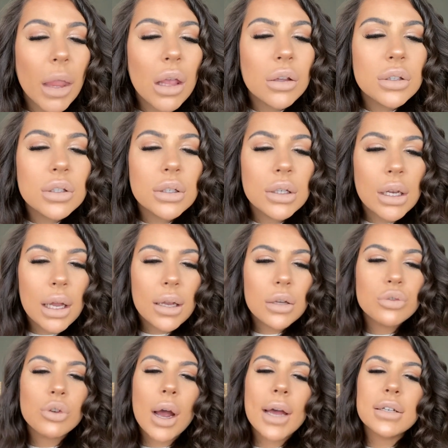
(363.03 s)
I'm just gonna let
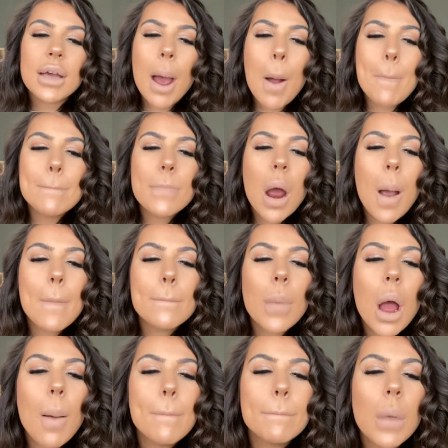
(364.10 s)
it dry down.
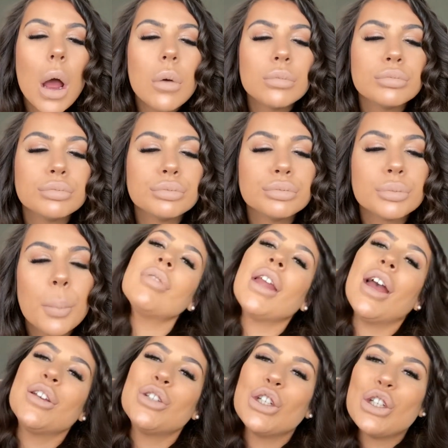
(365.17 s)

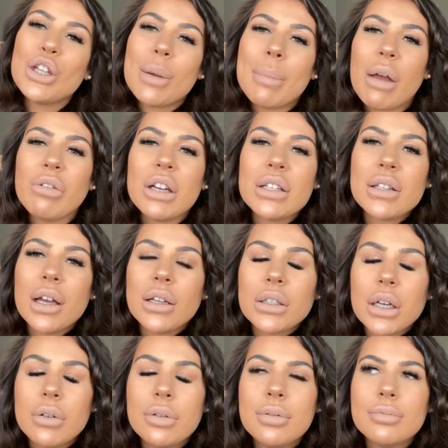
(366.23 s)
I should have done my
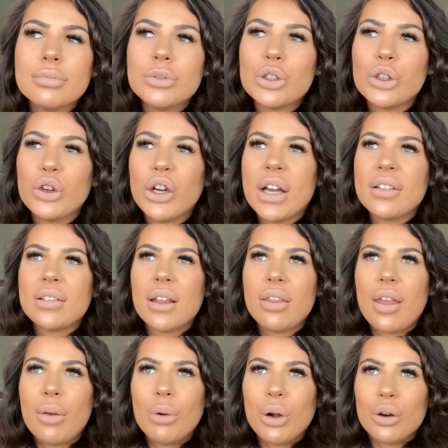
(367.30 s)
research. Sorry, I
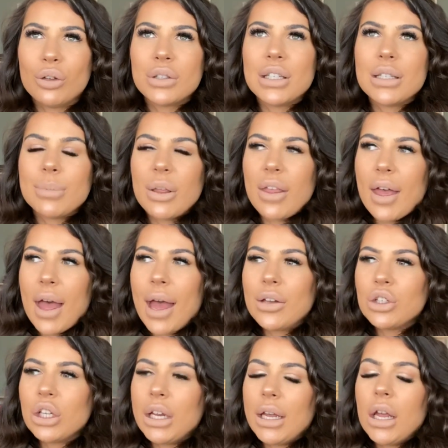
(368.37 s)
said they were glosses, but they're
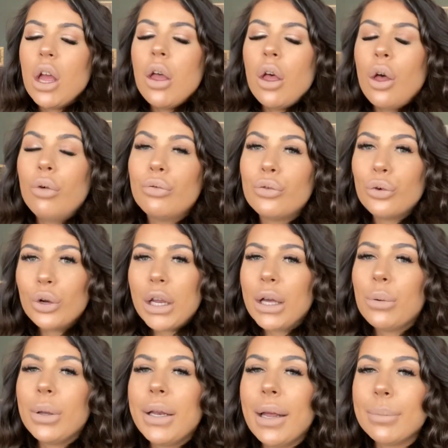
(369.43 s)
actually 4
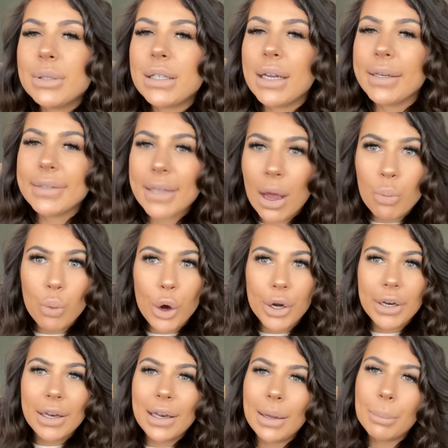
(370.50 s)
liquid lipsticks and
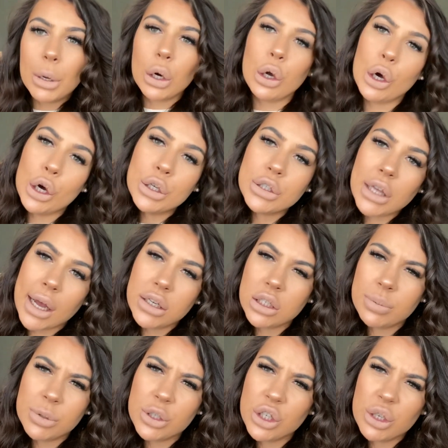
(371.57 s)
1 lip gloss. I
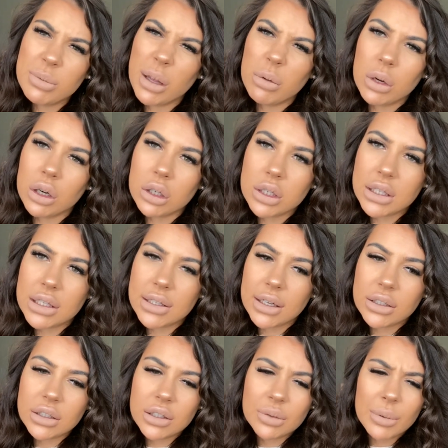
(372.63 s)
just presume they were glosses.
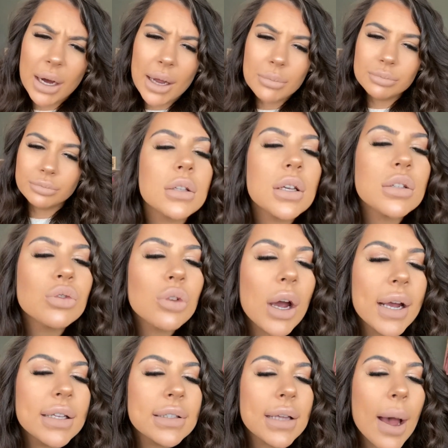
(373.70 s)
I don't know why. So it's
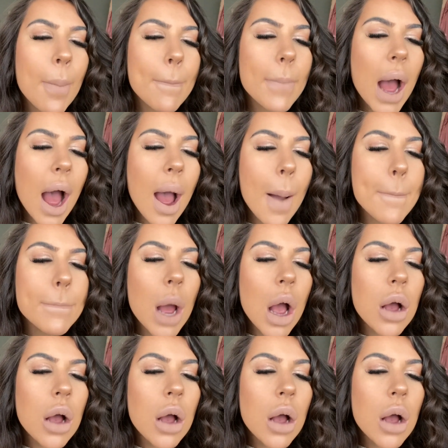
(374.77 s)
drying down matte.